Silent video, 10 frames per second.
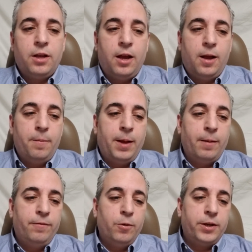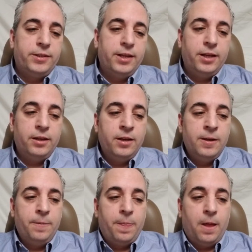I'm focusing
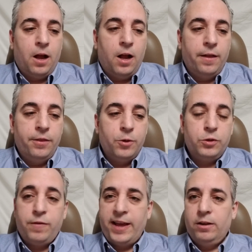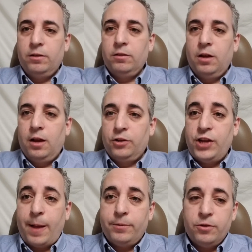on those final
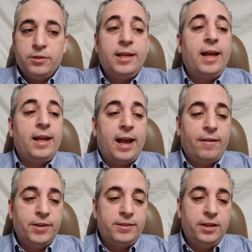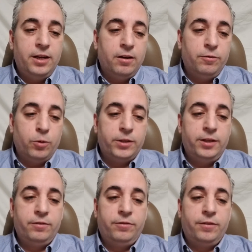chapters that I have listed here,
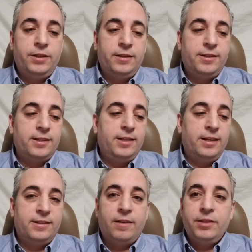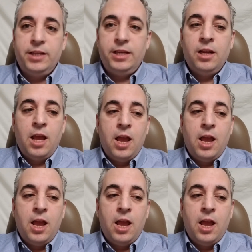14, 15, 16, and 17.